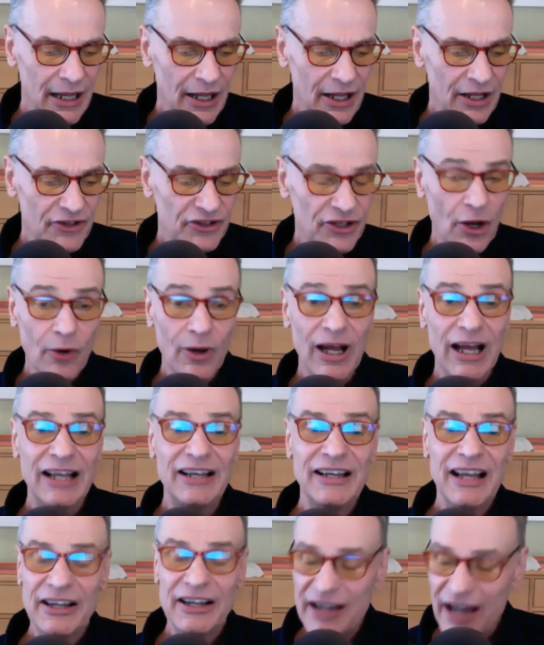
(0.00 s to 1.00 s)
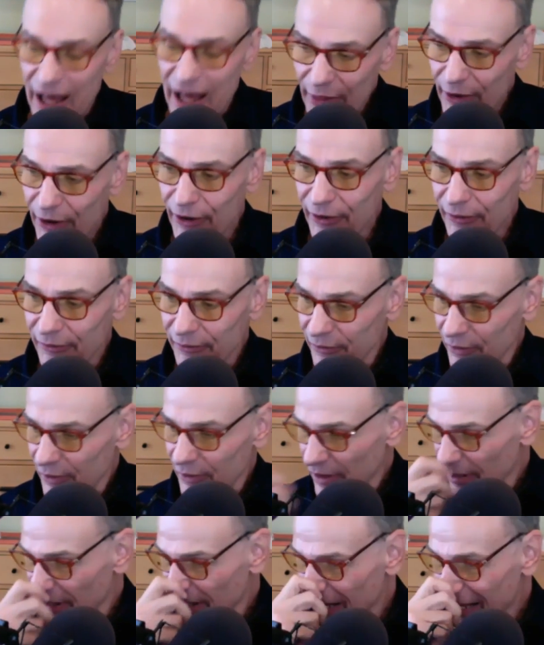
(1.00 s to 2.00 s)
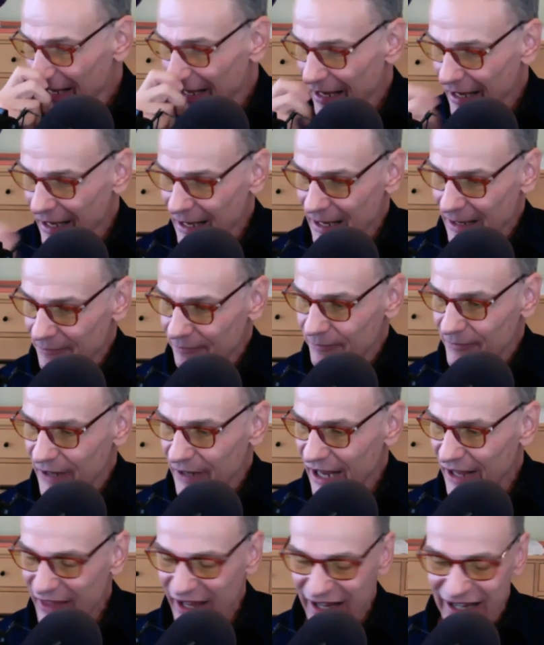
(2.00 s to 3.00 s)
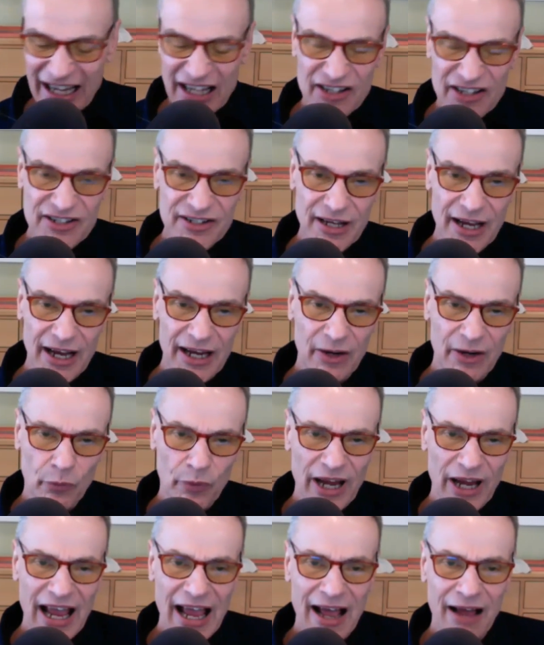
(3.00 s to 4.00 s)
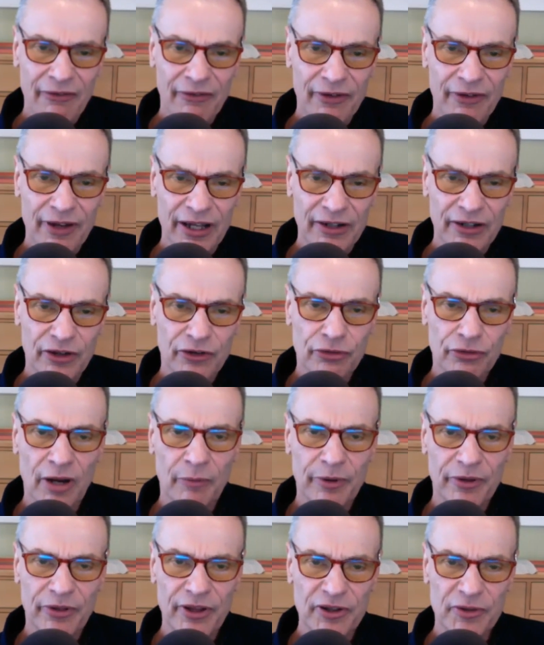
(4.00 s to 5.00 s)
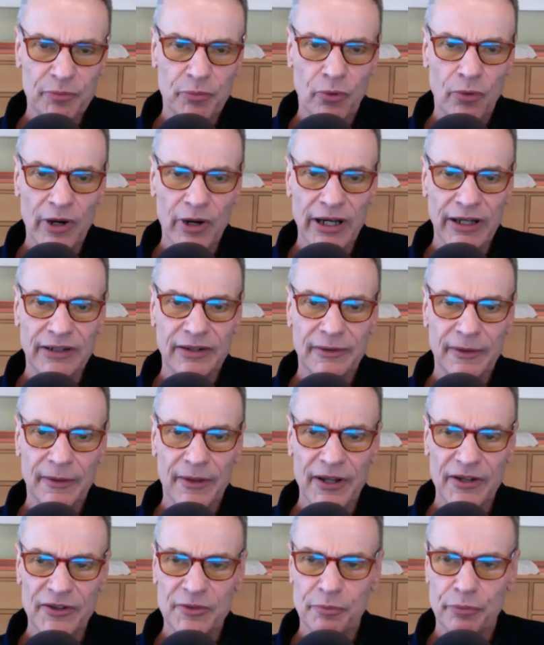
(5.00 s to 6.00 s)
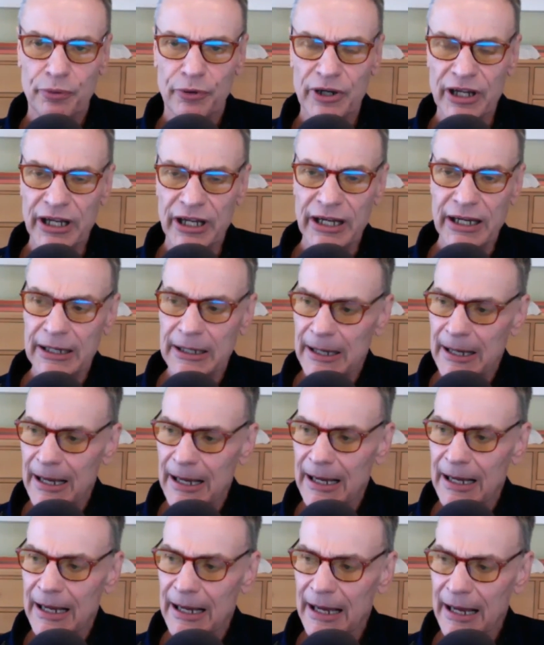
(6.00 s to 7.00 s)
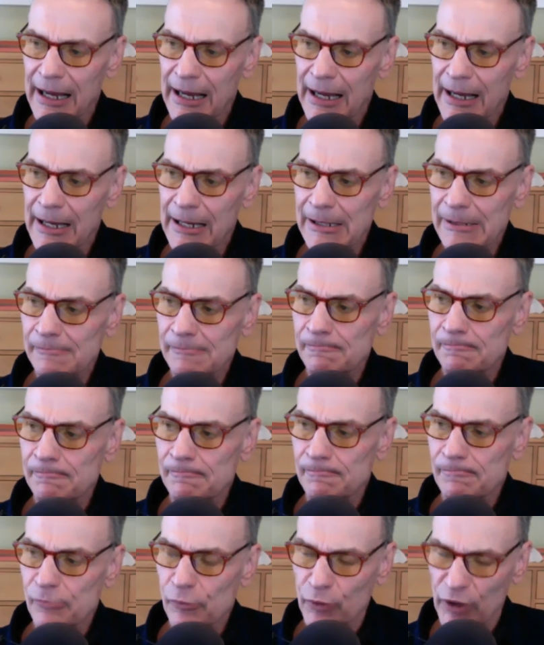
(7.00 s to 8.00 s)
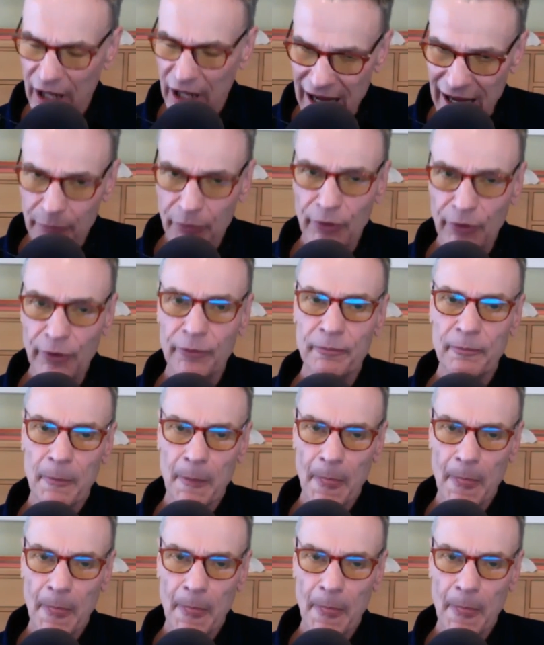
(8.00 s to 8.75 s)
So another, I think, insight we have into Trump at this point that's pretty reliable